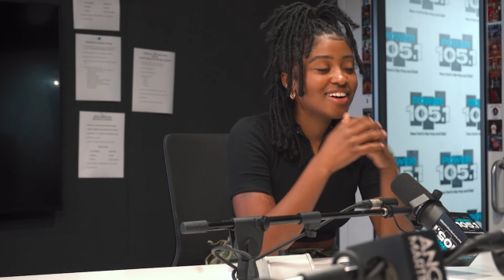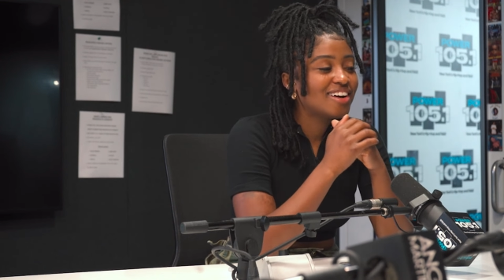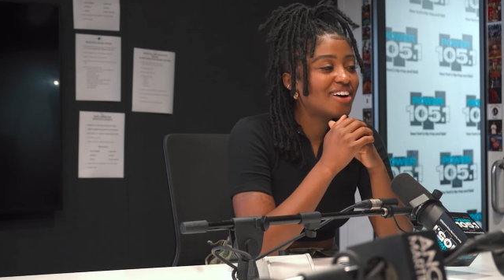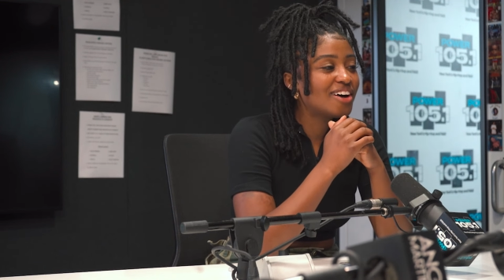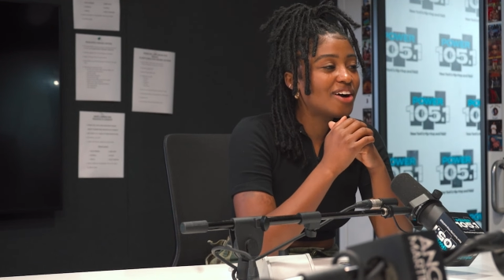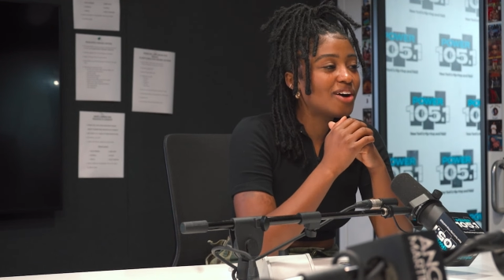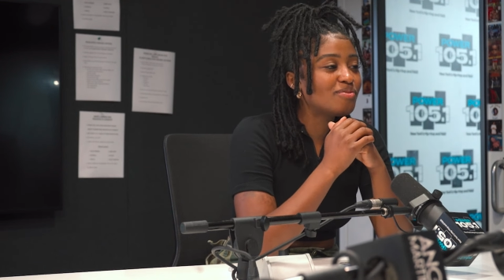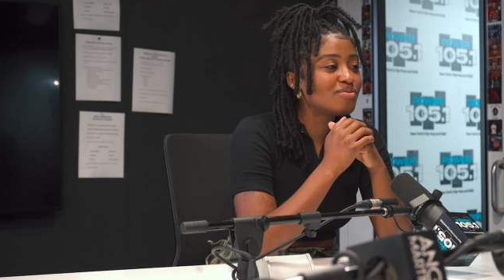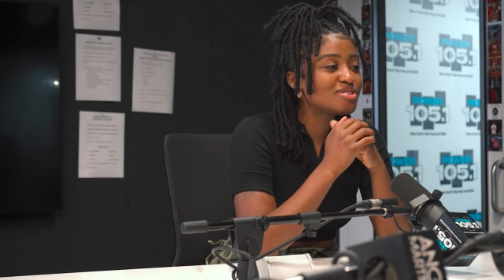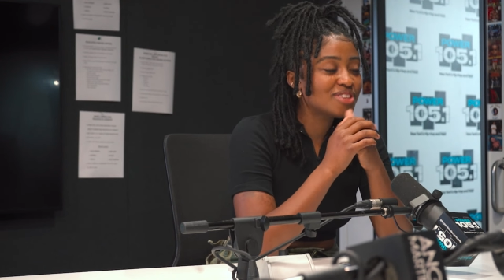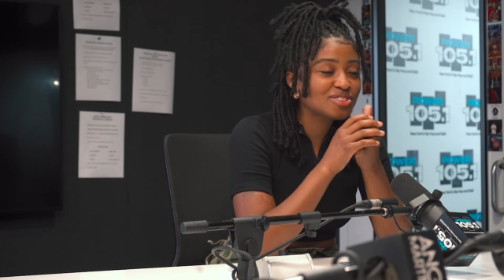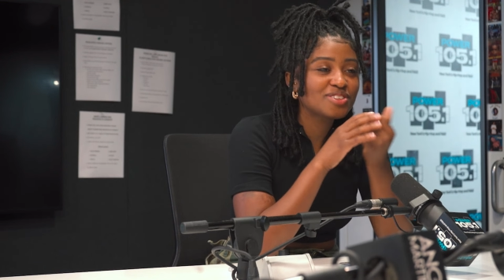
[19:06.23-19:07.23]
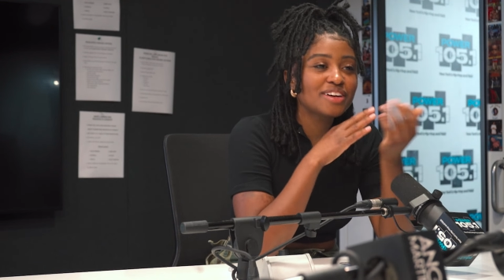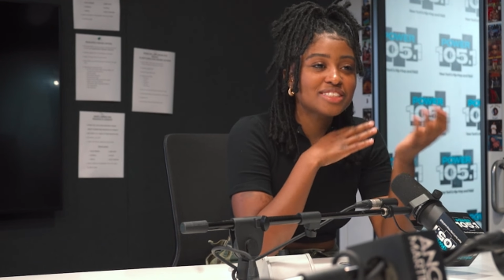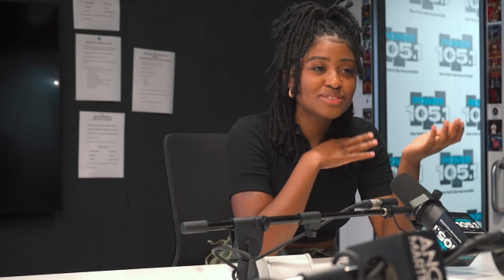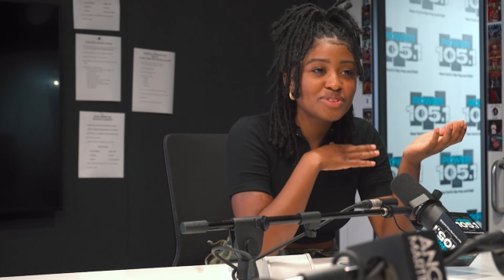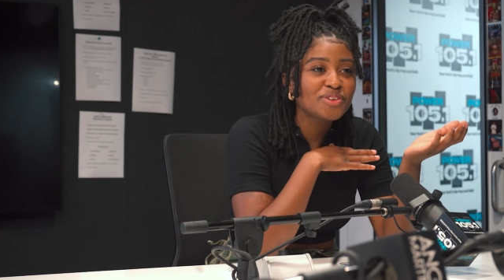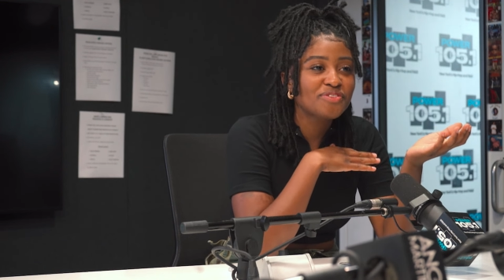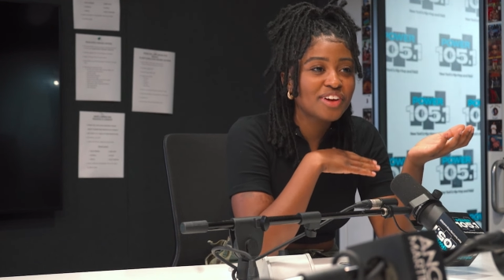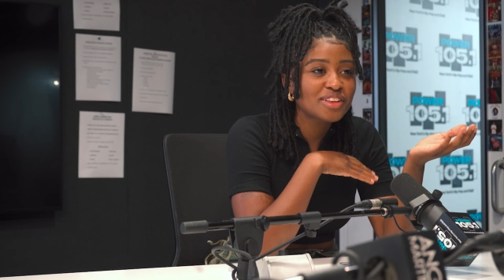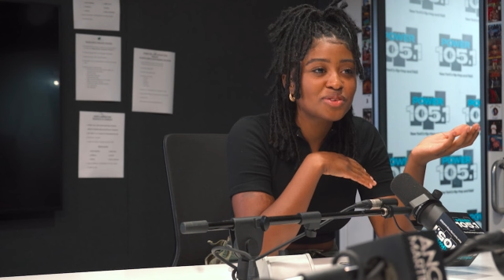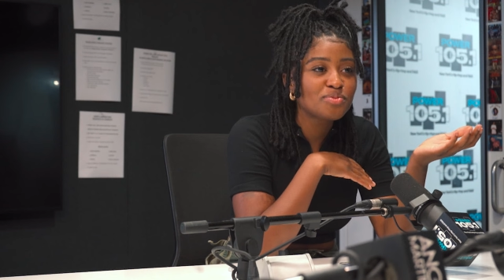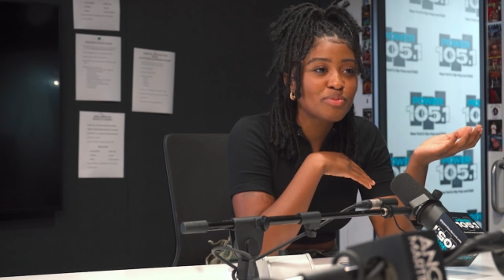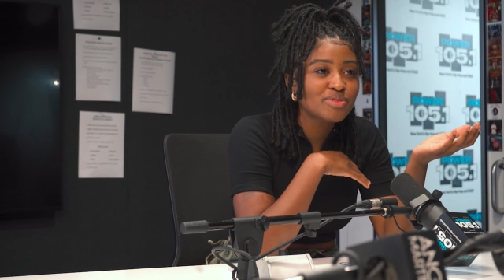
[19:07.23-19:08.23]
You said you had some of your
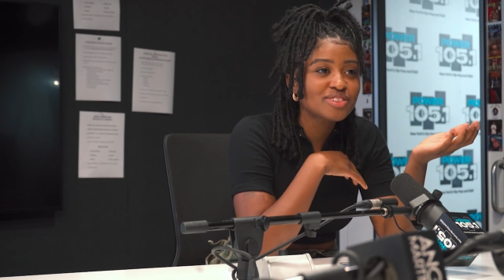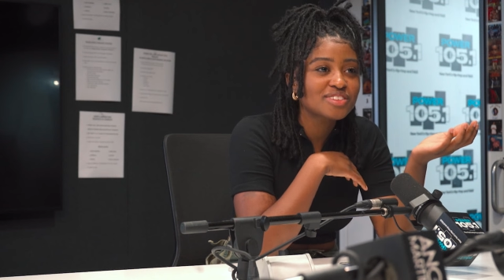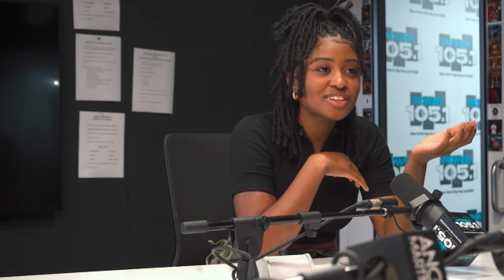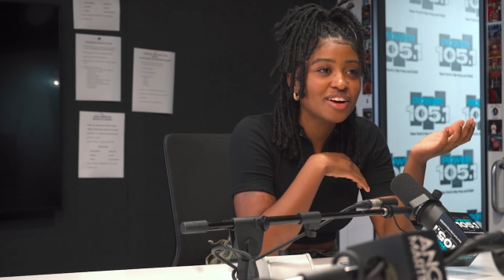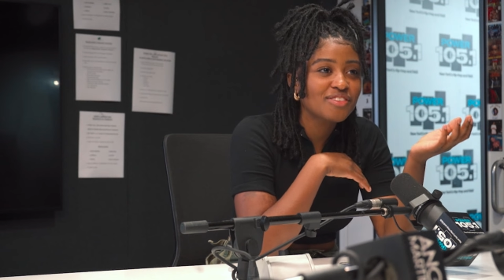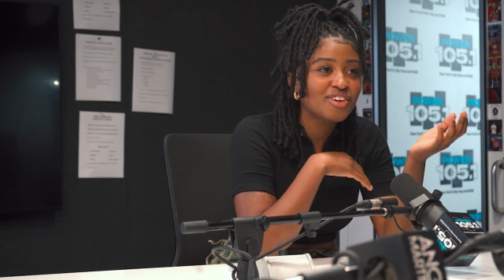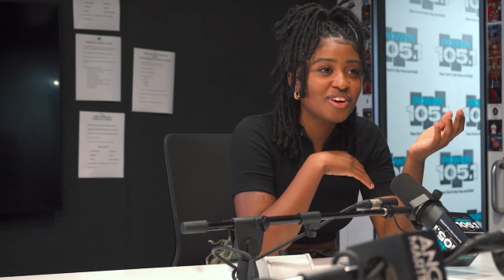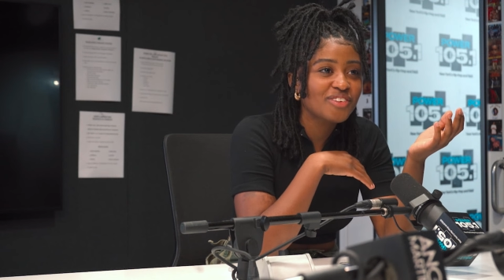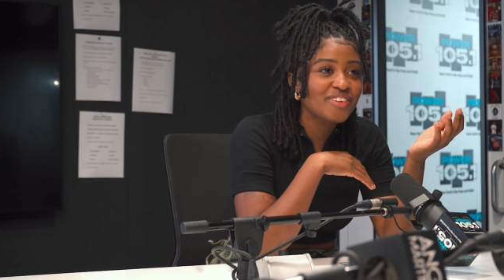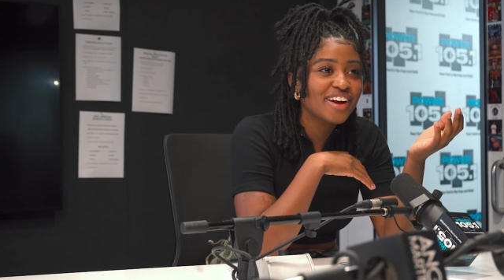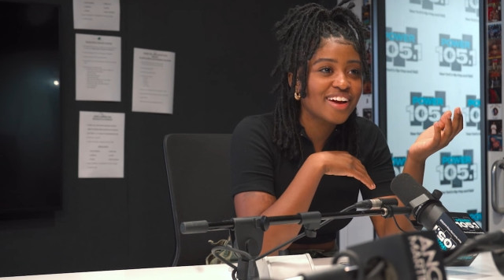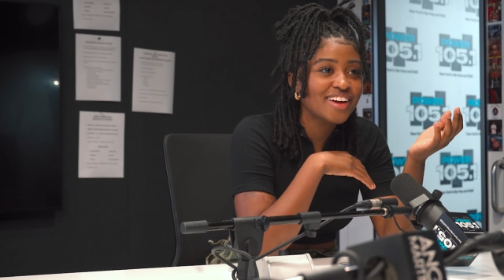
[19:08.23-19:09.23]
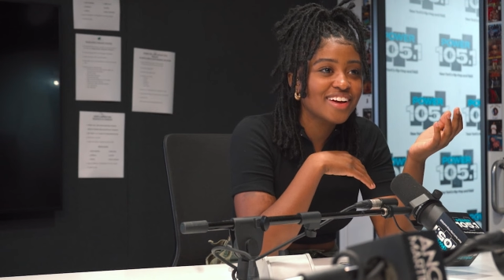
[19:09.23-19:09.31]
family members on the cover art, right?